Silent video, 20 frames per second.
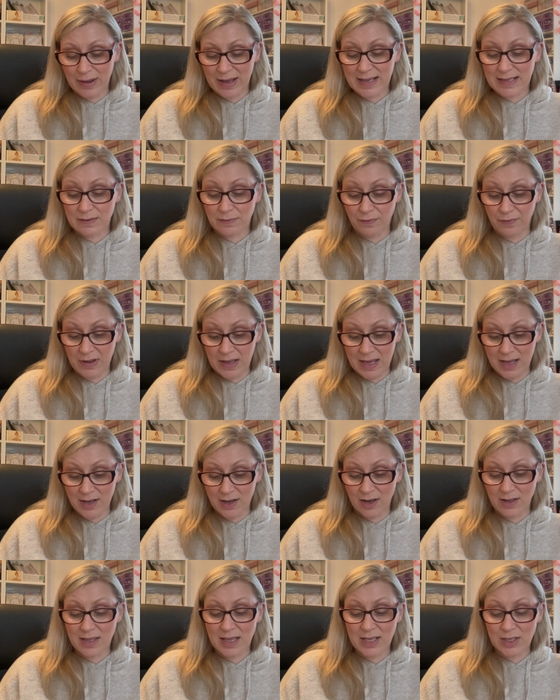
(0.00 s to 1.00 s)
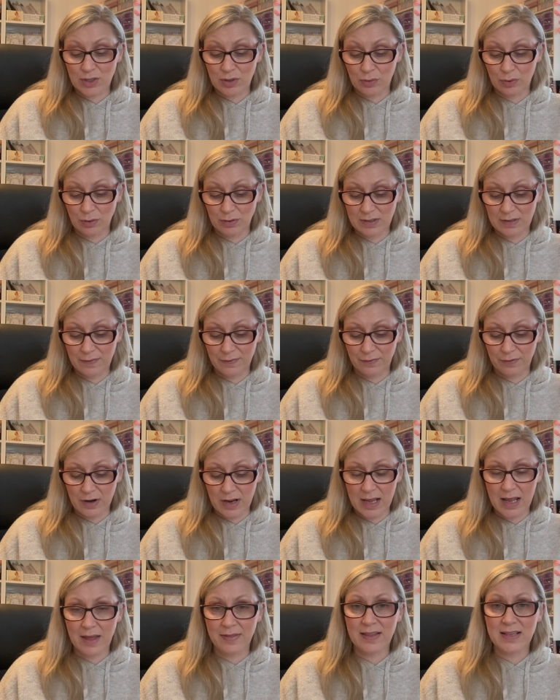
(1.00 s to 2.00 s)
it is vegan, it's cruelty
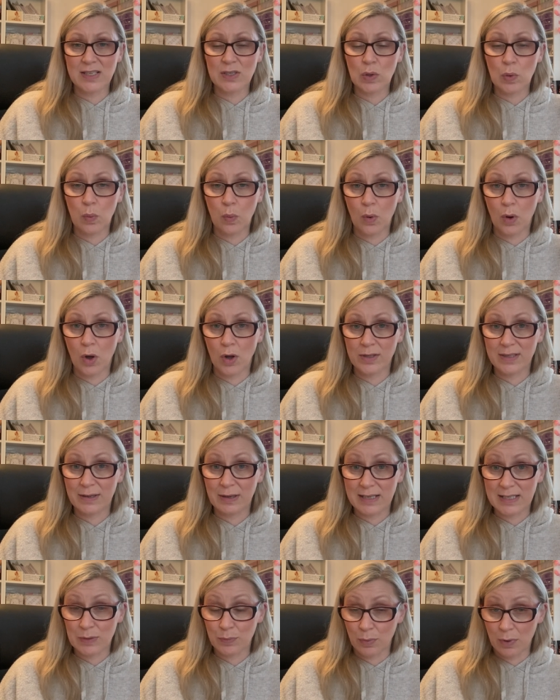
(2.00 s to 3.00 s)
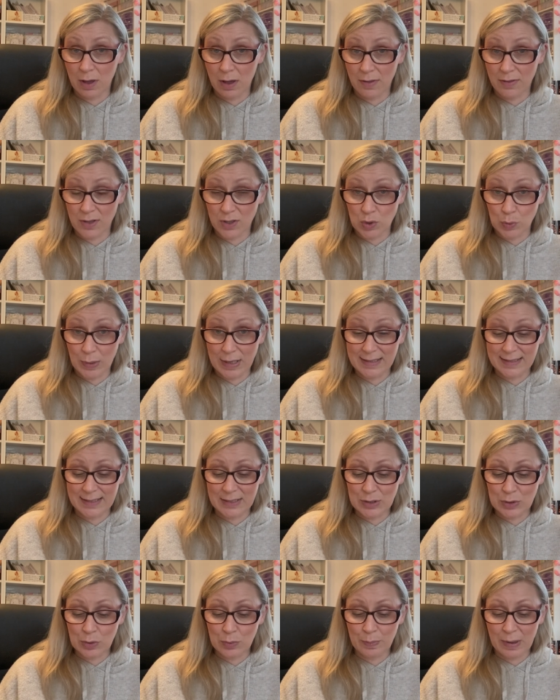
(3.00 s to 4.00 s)
free, and this quad is worth
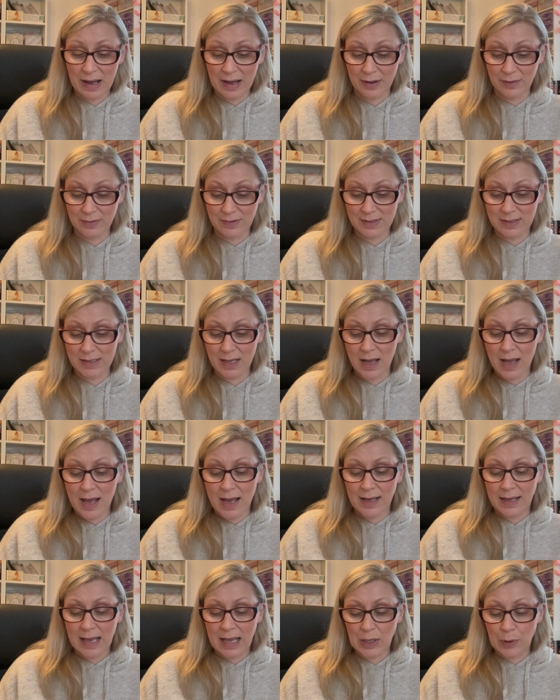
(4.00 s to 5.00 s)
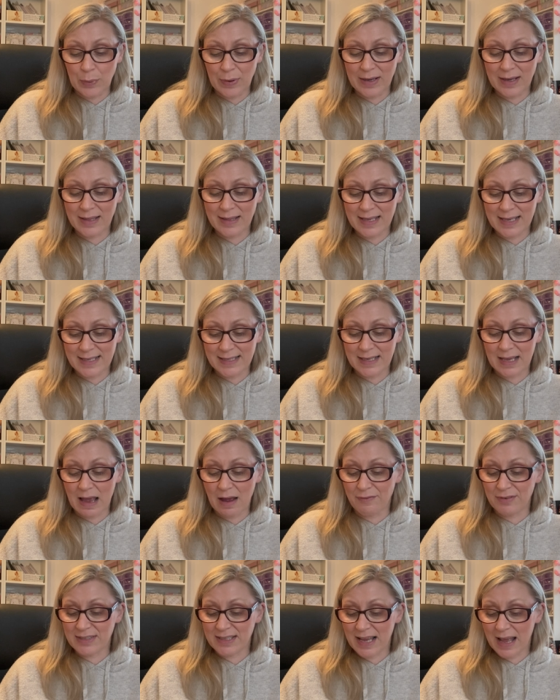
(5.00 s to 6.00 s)
£22. Get quick and easy
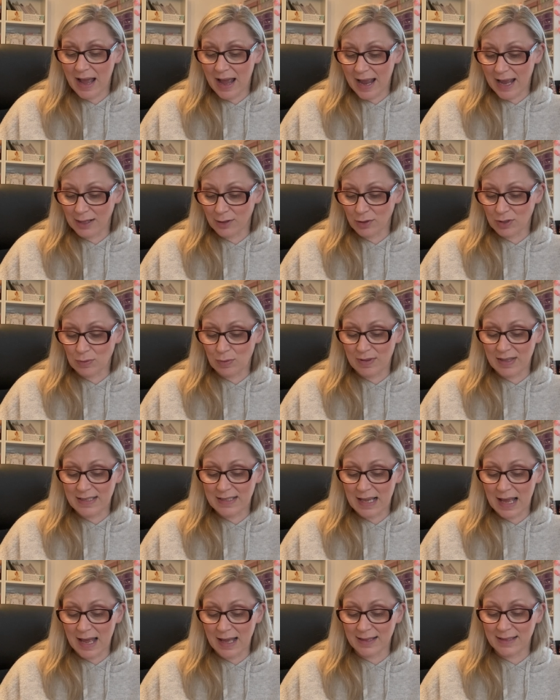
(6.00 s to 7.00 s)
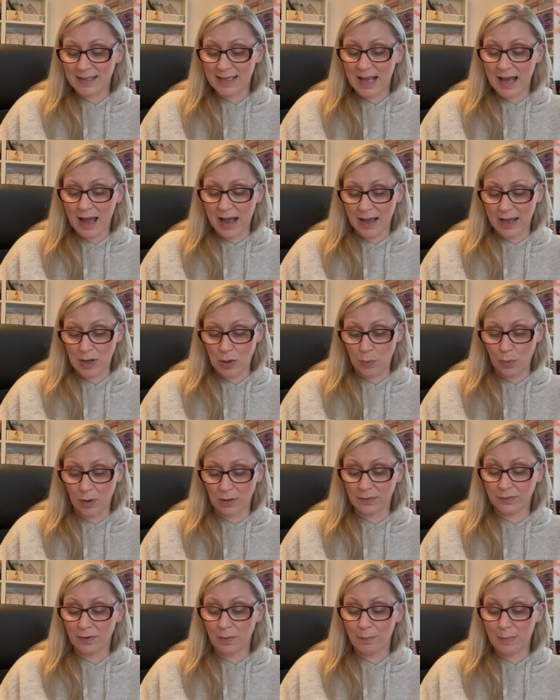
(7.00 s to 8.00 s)
everyday eye looks with this handy eye
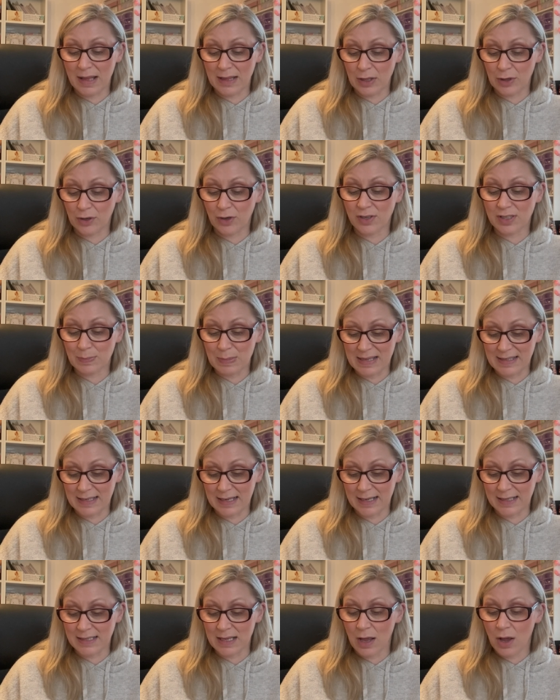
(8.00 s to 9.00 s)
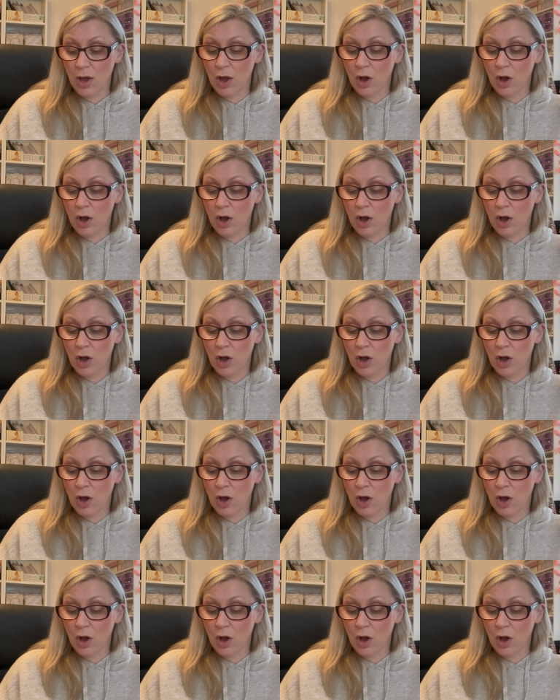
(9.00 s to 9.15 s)
quad from Mellow Cosmetics.